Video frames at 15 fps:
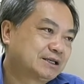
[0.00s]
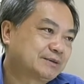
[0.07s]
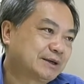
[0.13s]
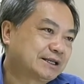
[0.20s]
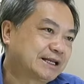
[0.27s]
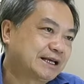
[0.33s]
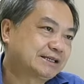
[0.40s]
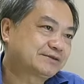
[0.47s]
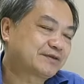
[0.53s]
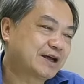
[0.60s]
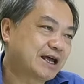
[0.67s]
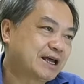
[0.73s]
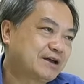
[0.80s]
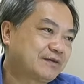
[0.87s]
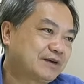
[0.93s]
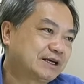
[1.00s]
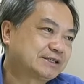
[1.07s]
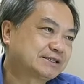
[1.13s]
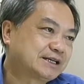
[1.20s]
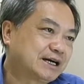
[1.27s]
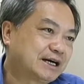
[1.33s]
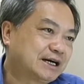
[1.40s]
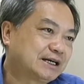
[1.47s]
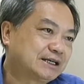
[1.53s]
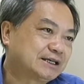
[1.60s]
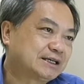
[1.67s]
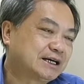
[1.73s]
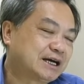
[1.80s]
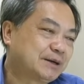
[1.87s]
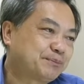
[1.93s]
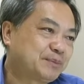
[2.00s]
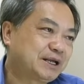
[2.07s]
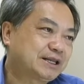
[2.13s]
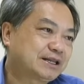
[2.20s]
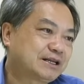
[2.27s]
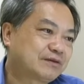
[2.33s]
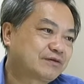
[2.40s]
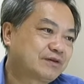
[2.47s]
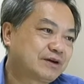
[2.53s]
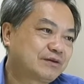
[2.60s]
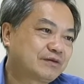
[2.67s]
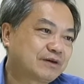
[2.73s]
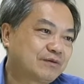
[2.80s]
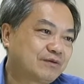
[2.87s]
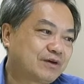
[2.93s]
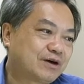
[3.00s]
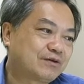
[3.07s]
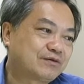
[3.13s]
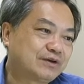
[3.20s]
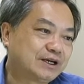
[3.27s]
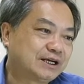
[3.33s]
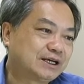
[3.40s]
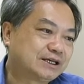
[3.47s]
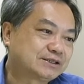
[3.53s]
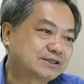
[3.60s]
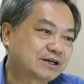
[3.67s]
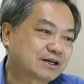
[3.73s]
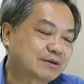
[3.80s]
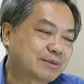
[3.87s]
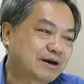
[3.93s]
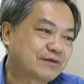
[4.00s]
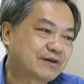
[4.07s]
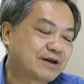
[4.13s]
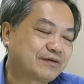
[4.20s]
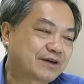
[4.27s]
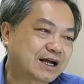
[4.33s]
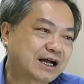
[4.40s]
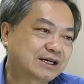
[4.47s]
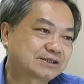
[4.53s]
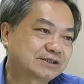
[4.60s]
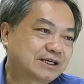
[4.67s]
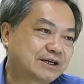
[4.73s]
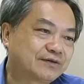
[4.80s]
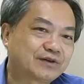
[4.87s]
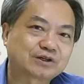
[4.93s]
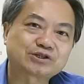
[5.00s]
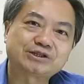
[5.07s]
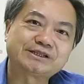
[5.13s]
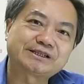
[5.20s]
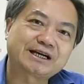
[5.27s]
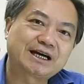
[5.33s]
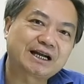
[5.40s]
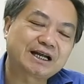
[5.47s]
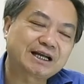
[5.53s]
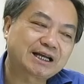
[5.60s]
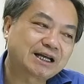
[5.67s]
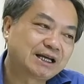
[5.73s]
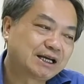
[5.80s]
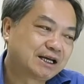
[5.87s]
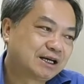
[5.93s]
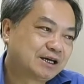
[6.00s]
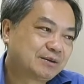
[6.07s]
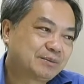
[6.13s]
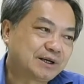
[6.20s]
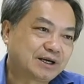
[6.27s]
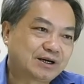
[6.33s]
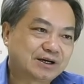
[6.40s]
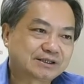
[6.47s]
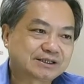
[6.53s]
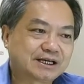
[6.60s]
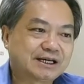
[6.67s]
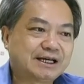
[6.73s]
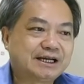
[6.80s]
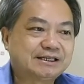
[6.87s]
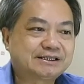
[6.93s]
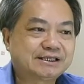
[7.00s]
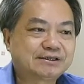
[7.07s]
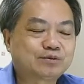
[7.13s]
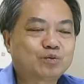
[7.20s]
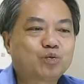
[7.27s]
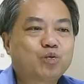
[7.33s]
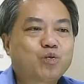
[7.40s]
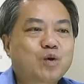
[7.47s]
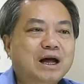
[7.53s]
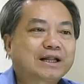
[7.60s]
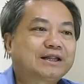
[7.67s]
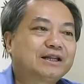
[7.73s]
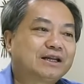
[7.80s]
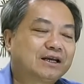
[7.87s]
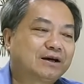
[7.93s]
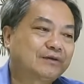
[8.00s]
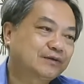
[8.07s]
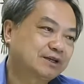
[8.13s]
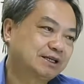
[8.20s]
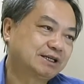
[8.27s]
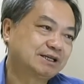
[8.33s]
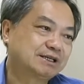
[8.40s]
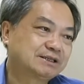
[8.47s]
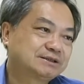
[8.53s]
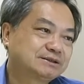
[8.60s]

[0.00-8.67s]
But this faith is a bit different from what we talk about faith counsel and fortune telling, because it is one of the